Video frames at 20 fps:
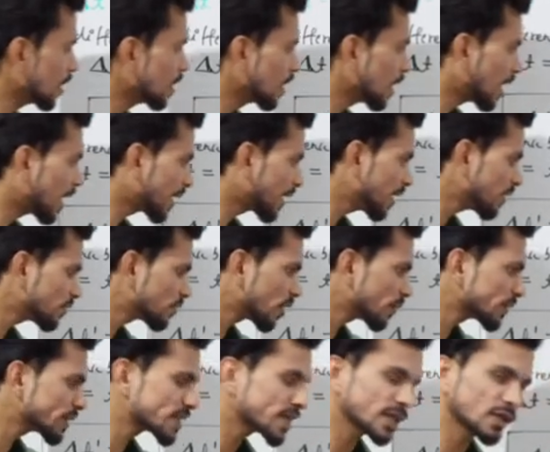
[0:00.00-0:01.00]
Again from
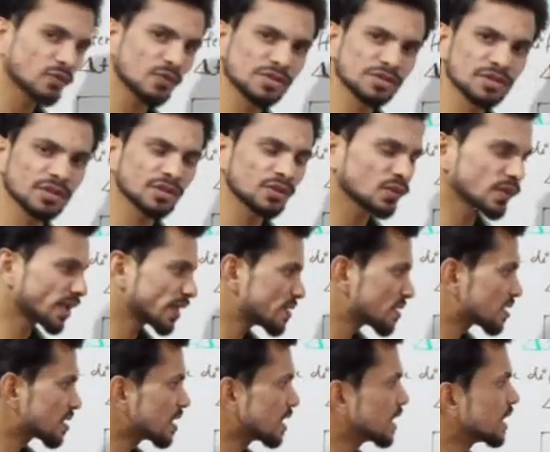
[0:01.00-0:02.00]
this equation you can
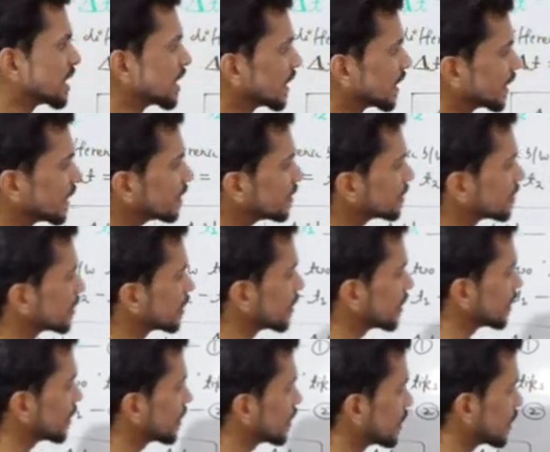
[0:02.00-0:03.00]
see here
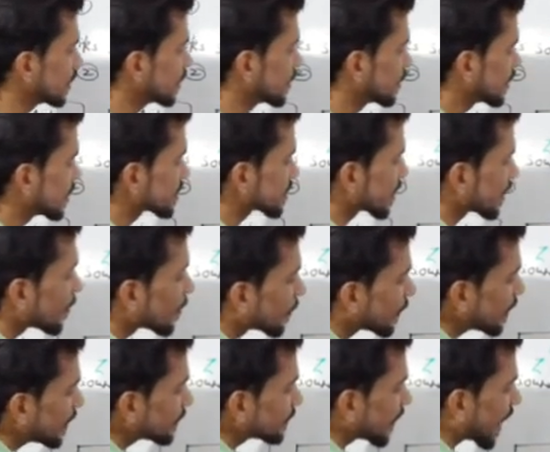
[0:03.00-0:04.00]
this
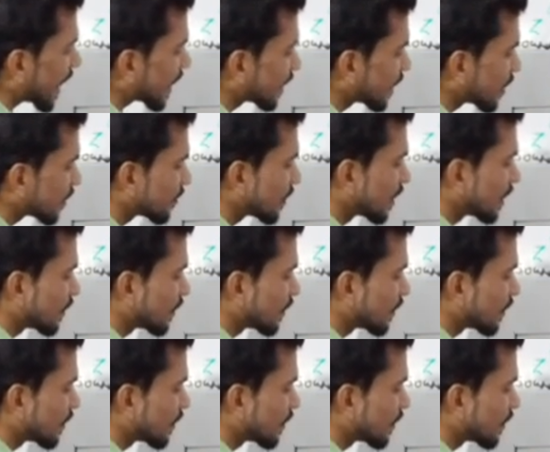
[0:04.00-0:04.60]
complete factor will